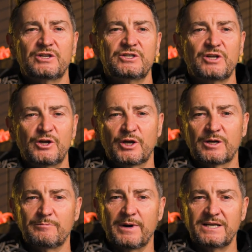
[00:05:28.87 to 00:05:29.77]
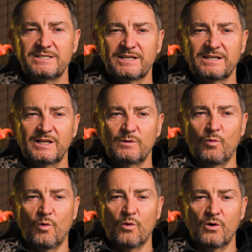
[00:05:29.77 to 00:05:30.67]
so you can basically
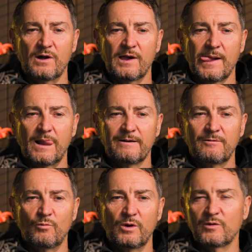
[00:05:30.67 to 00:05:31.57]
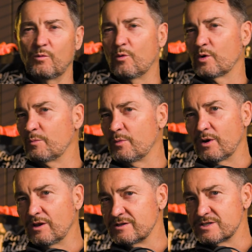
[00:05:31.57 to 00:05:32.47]
walk with a water
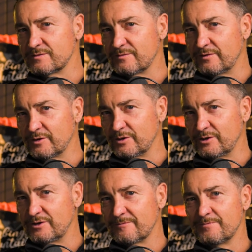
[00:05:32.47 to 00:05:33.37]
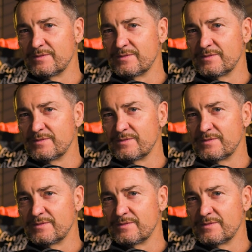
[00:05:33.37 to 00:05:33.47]
bottle and some food.